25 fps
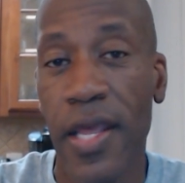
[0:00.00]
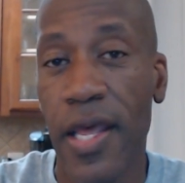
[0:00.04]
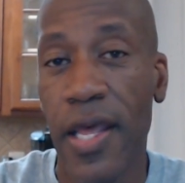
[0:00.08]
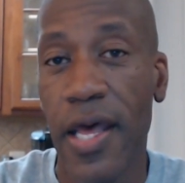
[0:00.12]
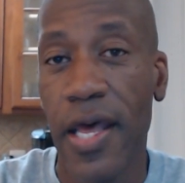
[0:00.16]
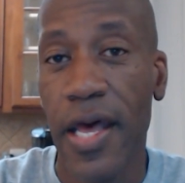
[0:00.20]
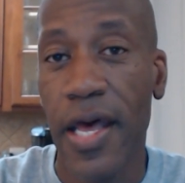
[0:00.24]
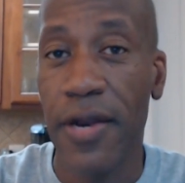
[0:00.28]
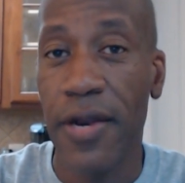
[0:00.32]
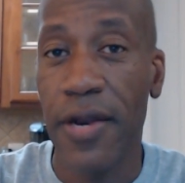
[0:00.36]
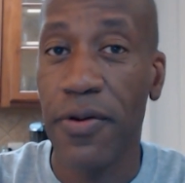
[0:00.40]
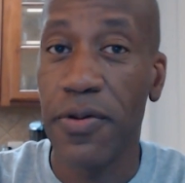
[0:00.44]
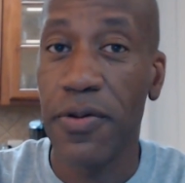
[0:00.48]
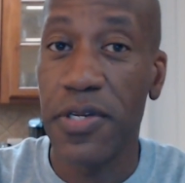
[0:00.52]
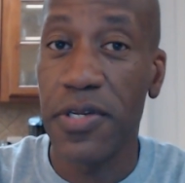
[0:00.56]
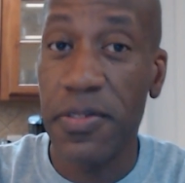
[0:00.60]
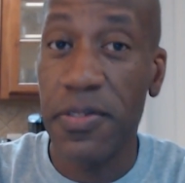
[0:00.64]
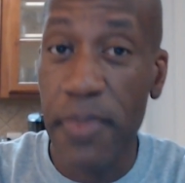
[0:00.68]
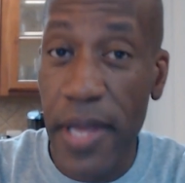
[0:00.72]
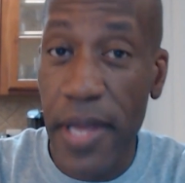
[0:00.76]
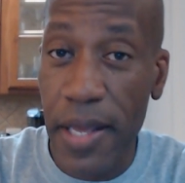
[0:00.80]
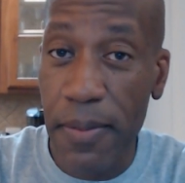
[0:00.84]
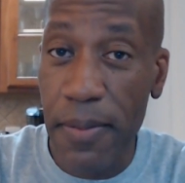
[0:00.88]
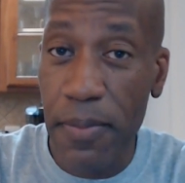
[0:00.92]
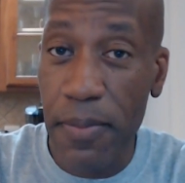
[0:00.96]
I don't
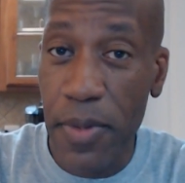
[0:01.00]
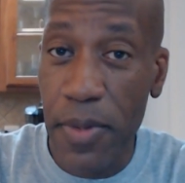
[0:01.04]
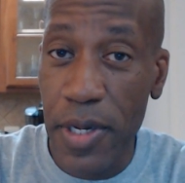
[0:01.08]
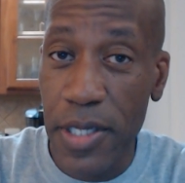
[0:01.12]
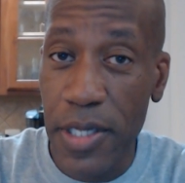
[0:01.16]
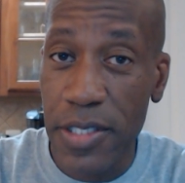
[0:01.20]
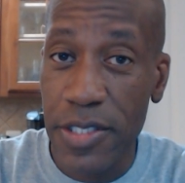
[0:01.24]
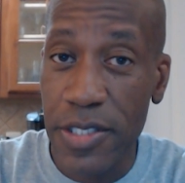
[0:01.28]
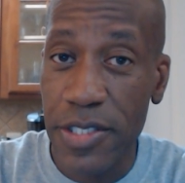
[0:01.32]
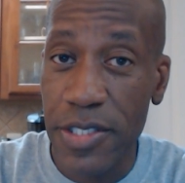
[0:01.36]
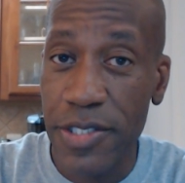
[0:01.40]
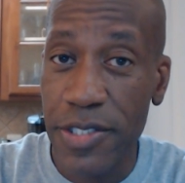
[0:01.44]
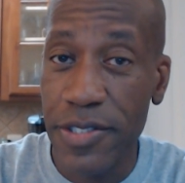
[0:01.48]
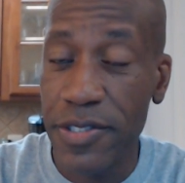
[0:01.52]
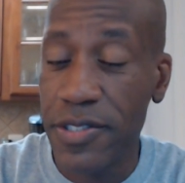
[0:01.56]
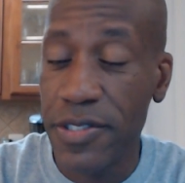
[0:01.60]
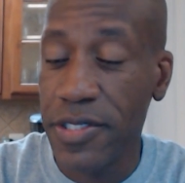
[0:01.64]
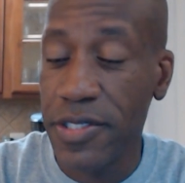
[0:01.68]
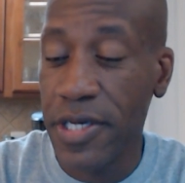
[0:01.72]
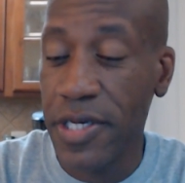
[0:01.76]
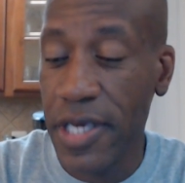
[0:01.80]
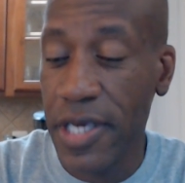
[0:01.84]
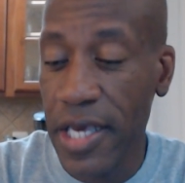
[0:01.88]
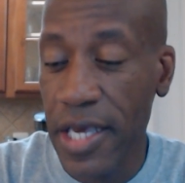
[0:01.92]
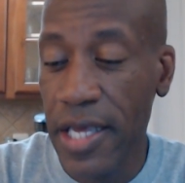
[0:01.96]
expect much,
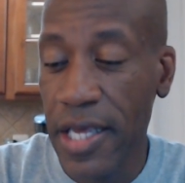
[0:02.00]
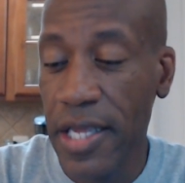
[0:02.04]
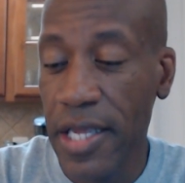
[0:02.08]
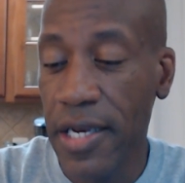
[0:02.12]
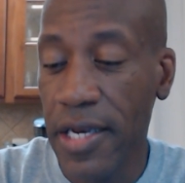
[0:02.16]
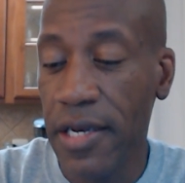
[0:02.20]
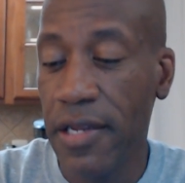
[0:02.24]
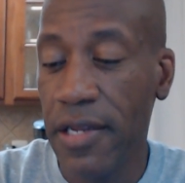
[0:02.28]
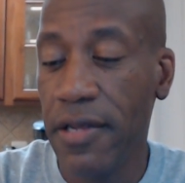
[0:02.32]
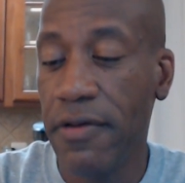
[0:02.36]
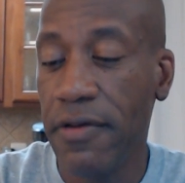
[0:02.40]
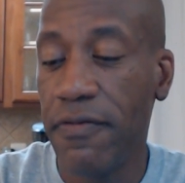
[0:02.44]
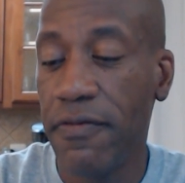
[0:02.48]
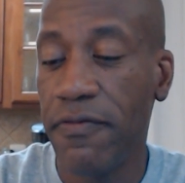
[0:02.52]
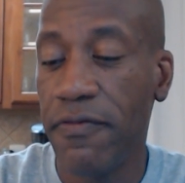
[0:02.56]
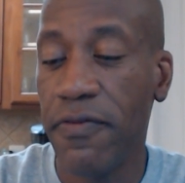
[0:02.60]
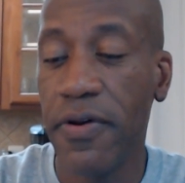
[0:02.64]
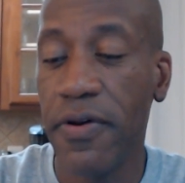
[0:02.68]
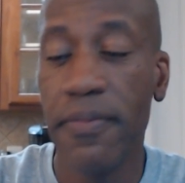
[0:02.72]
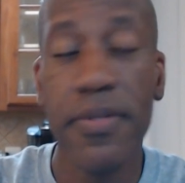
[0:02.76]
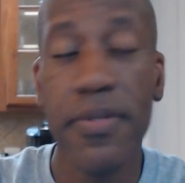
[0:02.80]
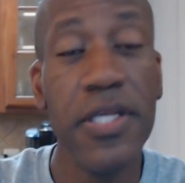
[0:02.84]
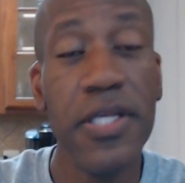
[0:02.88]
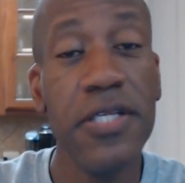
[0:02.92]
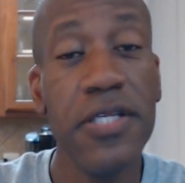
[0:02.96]
again,
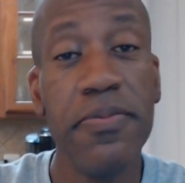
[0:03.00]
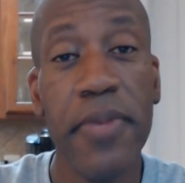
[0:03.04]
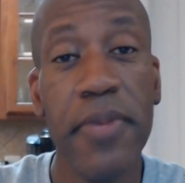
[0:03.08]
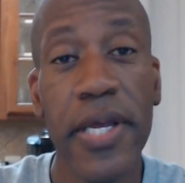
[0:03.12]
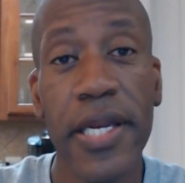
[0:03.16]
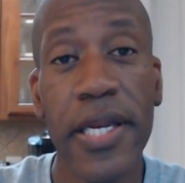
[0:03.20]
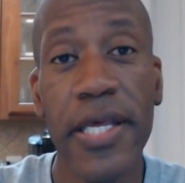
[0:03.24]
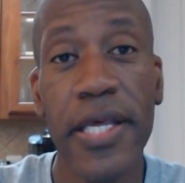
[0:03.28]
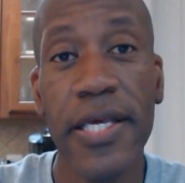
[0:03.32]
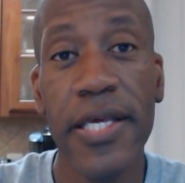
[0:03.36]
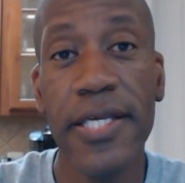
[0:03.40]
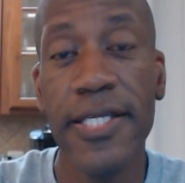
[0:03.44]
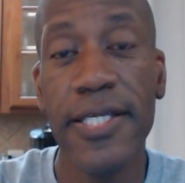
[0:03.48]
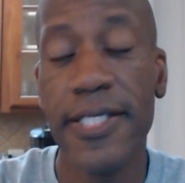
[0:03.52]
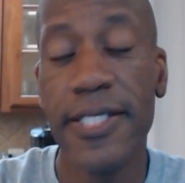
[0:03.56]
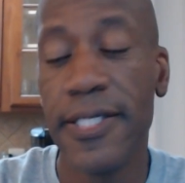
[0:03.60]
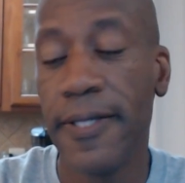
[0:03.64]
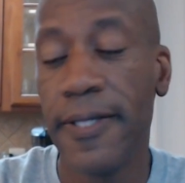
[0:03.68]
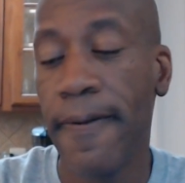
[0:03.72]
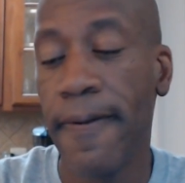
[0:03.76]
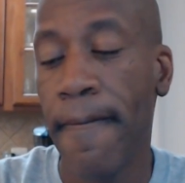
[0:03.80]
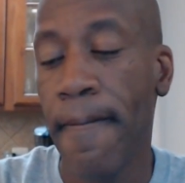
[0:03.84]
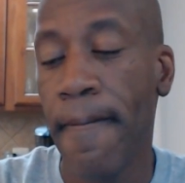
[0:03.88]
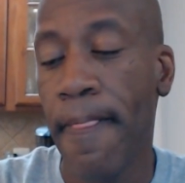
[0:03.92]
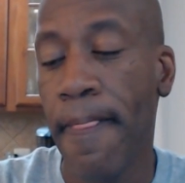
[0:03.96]
from these minis,
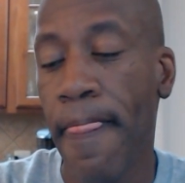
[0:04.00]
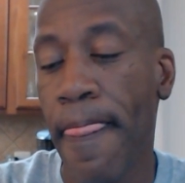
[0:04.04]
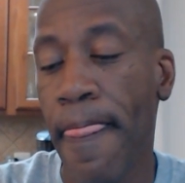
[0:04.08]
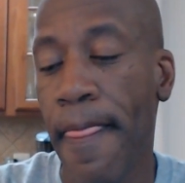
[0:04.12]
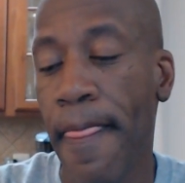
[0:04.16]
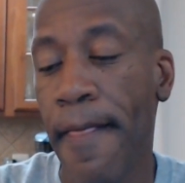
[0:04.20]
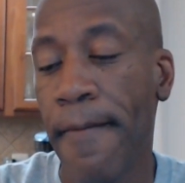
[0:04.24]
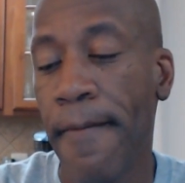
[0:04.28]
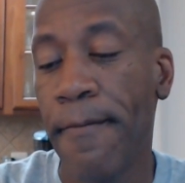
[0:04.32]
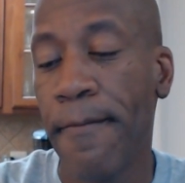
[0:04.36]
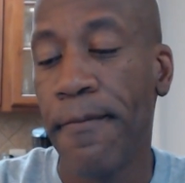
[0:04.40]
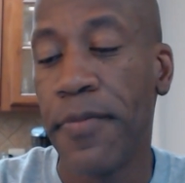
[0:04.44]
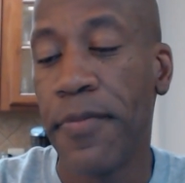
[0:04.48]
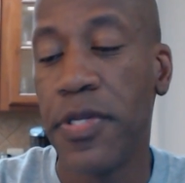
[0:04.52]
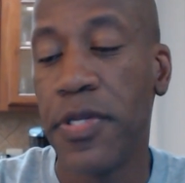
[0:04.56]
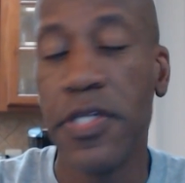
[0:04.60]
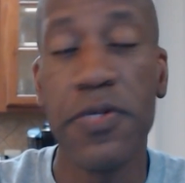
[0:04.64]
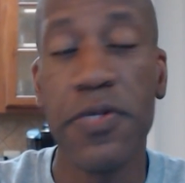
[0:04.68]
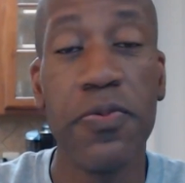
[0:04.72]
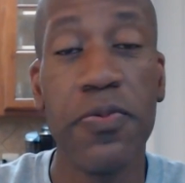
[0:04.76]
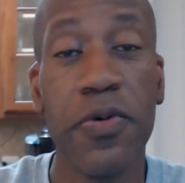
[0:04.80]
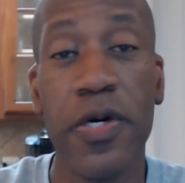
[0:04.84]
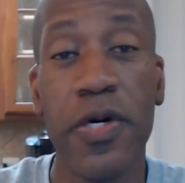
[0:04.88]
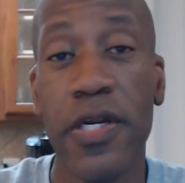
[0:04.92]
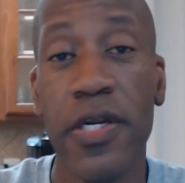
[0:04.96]
but this
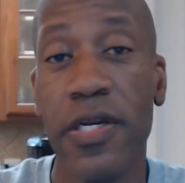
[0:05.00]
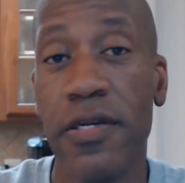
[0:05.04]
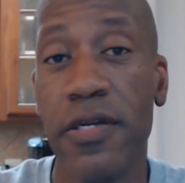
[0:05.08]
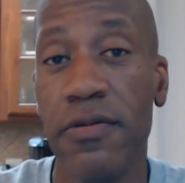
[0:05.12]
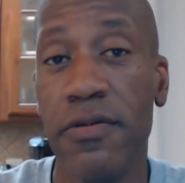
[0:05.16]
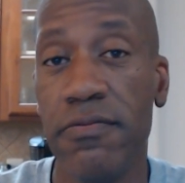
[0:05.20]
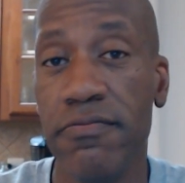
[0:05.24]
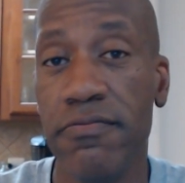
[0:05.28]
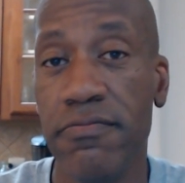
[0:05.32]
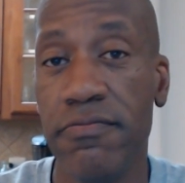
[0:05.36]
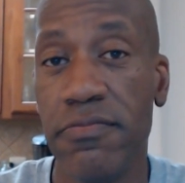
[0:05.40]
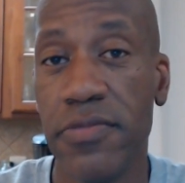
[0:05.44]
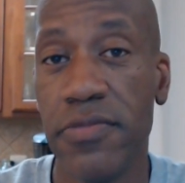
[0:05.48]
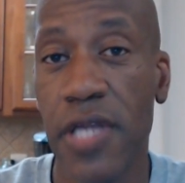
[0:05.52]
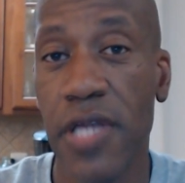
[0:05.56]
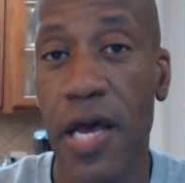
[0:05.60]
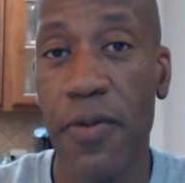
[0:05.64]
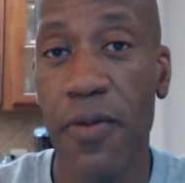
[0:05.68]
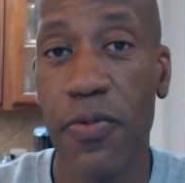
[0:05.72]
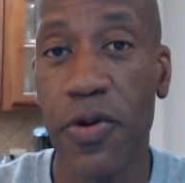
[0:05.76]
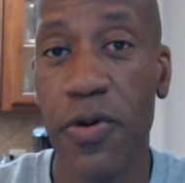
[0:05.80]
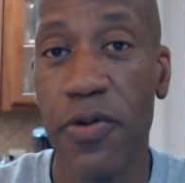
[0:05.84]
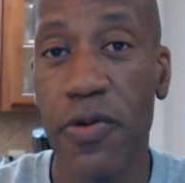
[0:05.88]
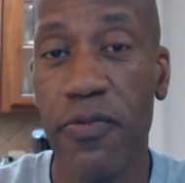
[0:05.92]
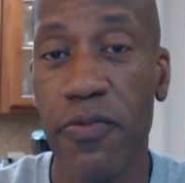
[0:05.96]
one I
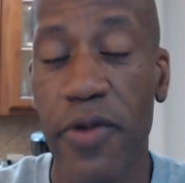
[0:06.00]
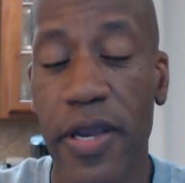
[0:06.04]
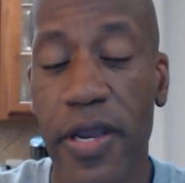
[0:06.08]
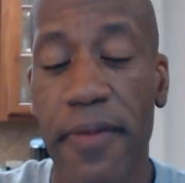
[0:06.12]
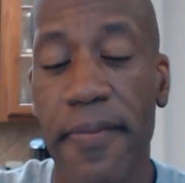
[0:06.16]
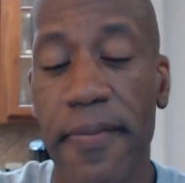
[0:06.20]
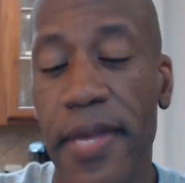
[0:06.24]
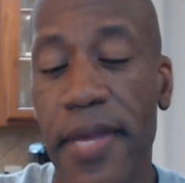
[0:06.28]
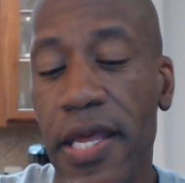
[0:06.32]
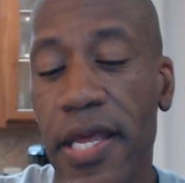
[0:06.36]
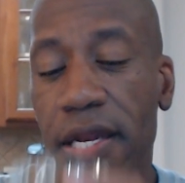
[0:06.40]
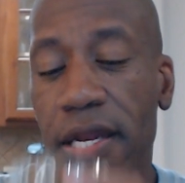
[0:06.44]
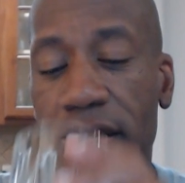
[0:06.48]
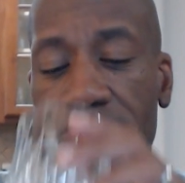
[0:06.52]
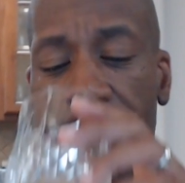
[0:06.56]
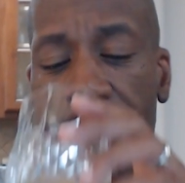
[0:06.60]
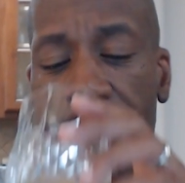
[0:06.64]
wouldn't recommend.